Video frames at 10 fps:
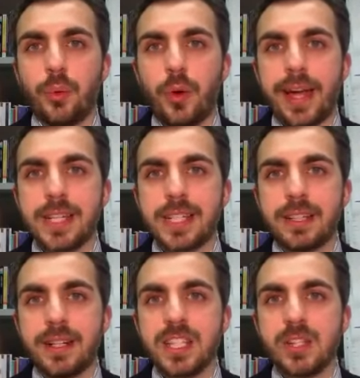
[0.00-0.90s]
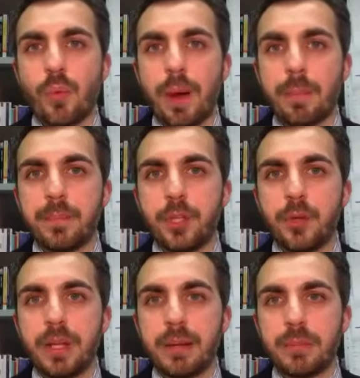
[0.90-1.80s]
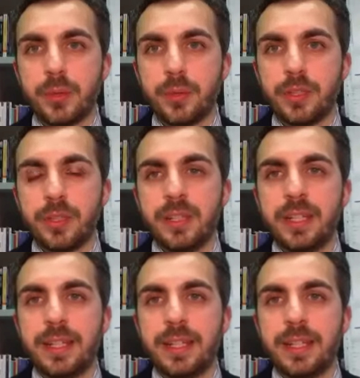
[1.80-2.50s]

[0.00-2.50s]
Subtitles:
who had at least one pupil abroad.